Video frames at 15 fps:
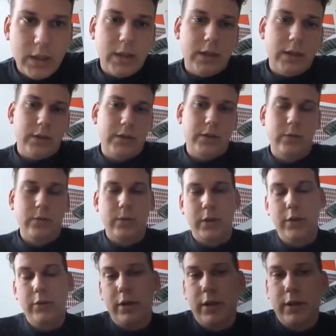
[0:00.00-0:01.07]
So
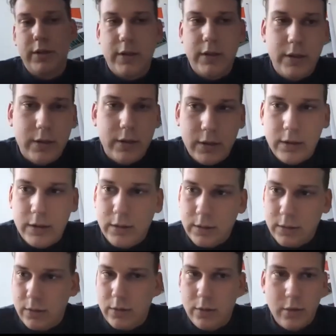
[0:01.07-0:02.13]
here you can see
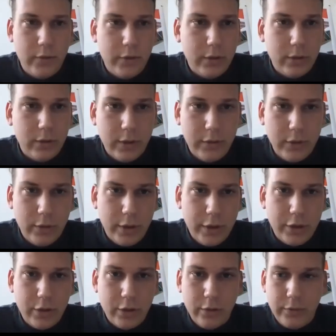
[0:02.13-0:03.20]
the overall
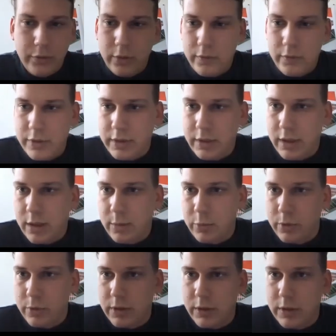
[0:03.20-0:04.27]
evaluation of university
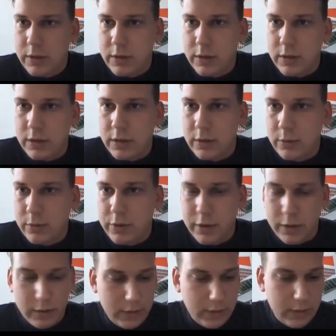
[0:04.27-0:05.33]
campuses. I will
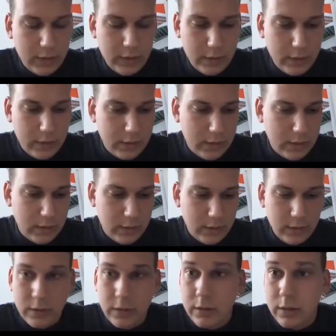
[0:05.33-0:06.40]
just
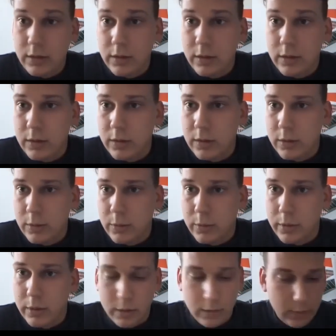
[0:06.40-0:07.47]

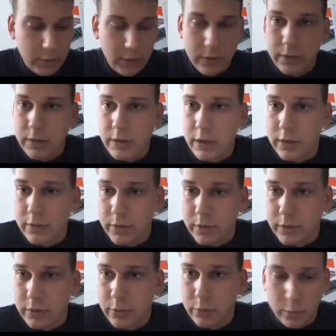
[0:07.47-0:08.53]
wait, because I have
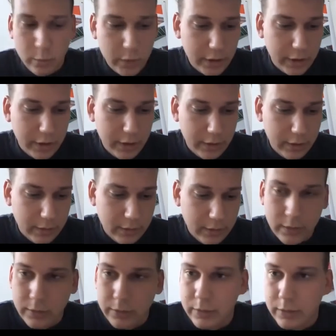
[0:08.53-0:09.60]
a toolbar here
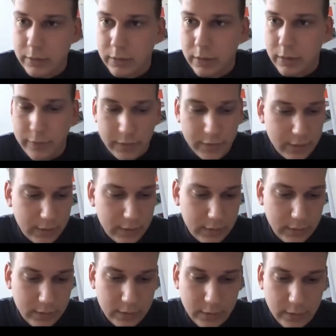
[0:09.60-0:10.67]
on
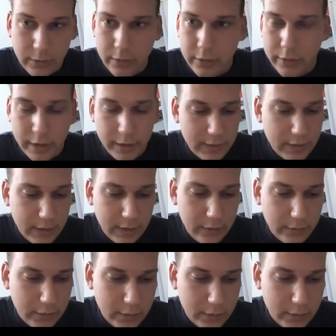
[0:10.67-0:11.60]
the right side of